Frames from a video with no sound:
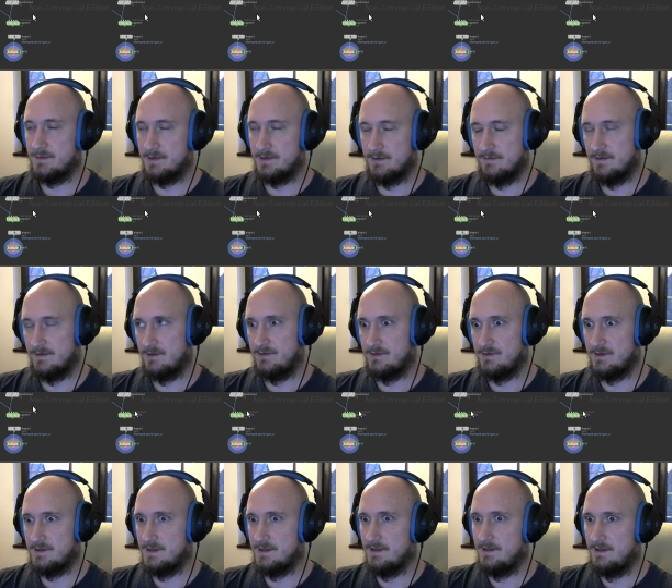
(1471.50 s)

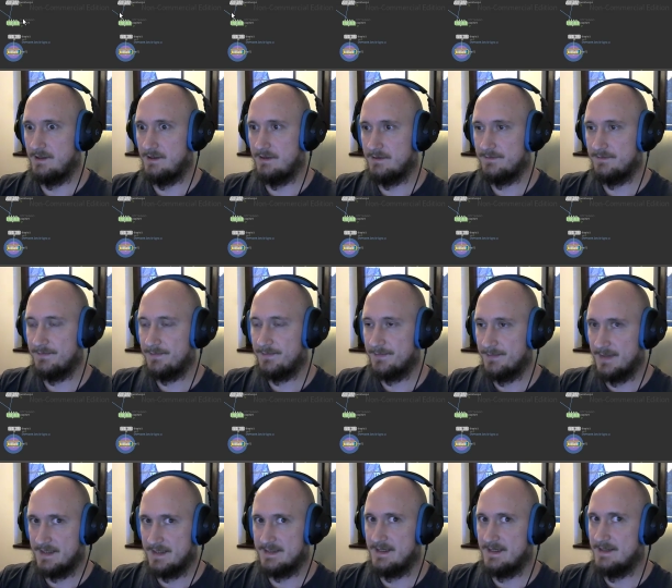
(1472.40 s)
uses ID.
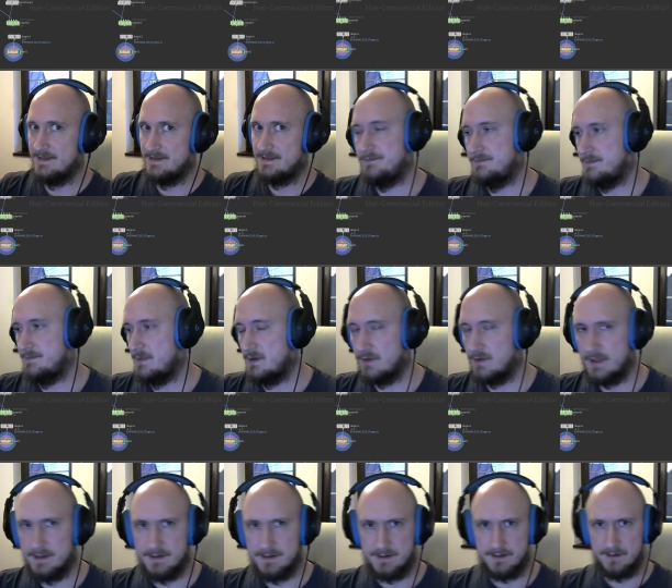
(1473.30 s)
Makes sense.
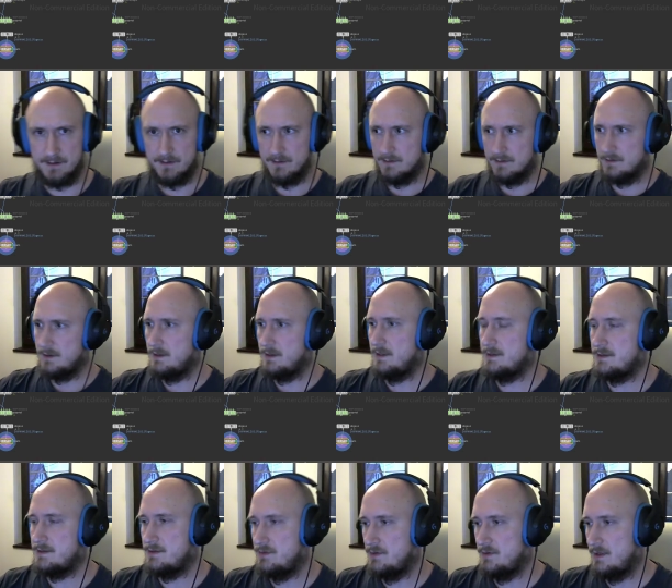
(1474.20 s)
Okay, so
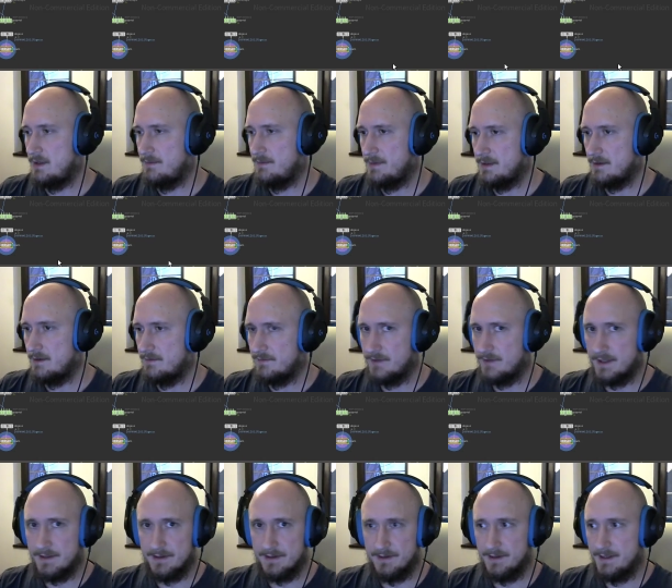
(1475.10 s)
let's do a little bit of
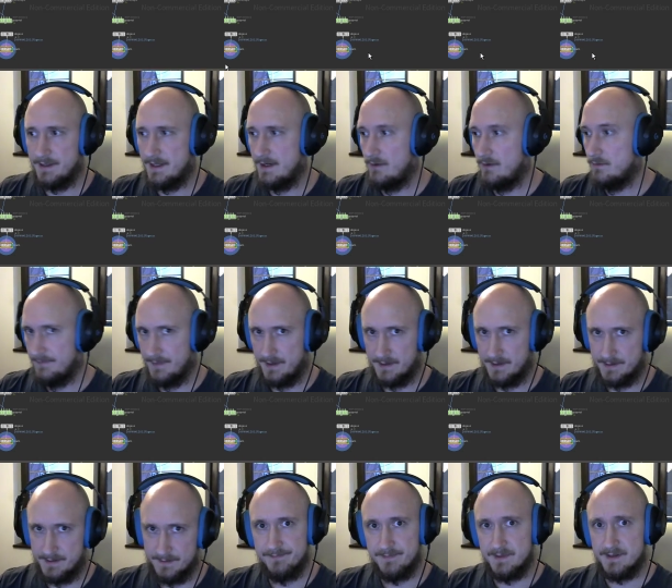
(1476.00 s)
rendering now,
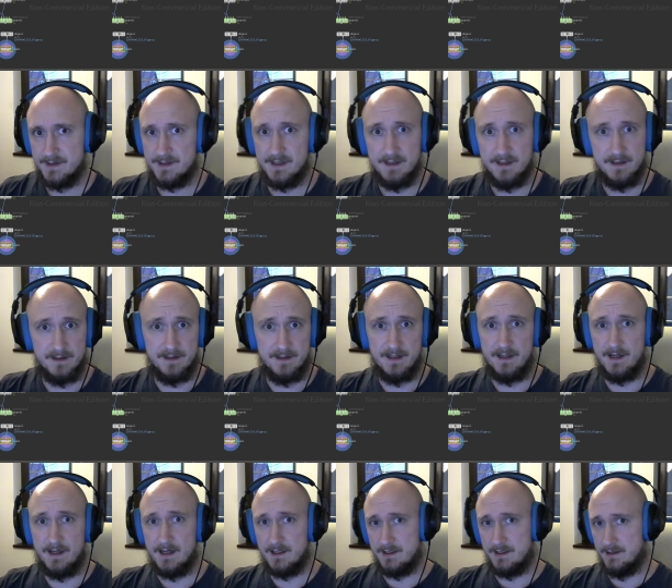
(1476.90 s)
because it's getting
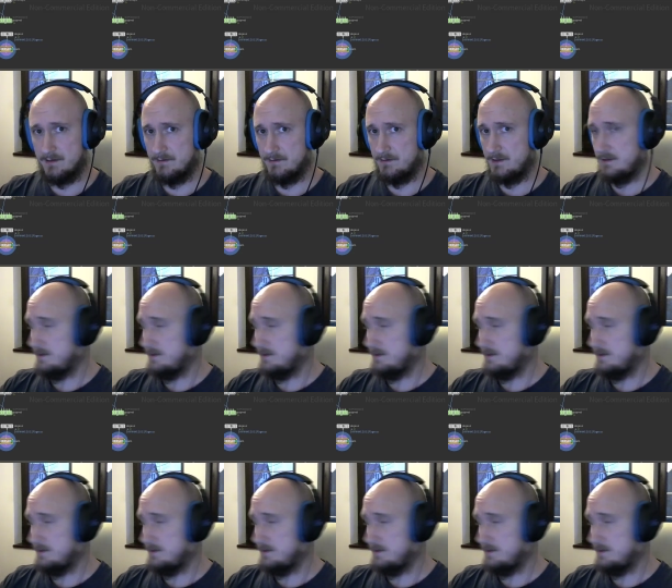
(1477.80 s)
darker already.